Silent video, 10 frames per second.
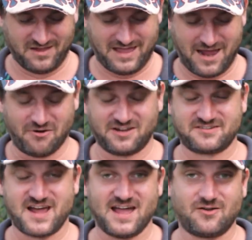Eric's
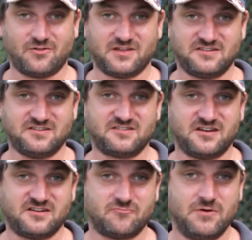take on this is that
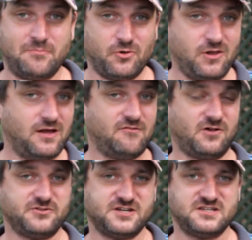it's ripple
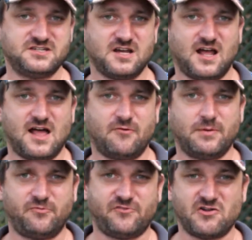voltage. Uh,
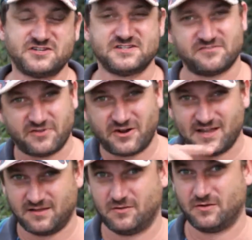ripple voltage is a
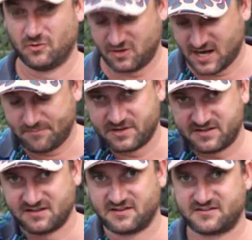very, look it up,
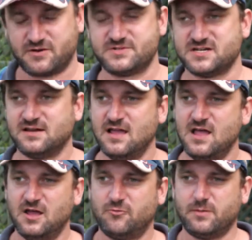it's in the description.
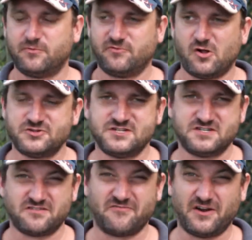Ripple voltage
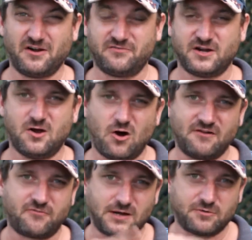is a very, very high
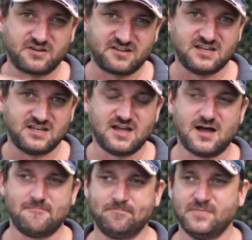frequency
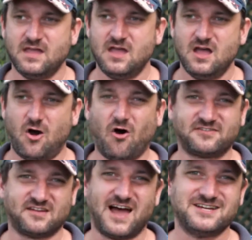um,
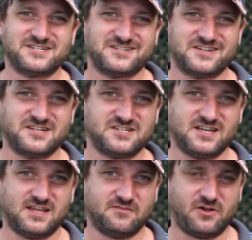oscillation
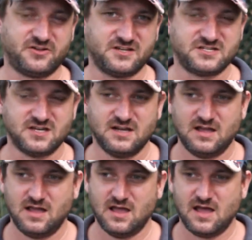essentially in the voltage.
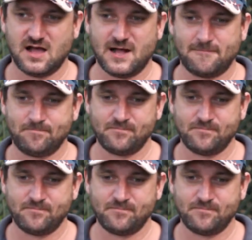Um,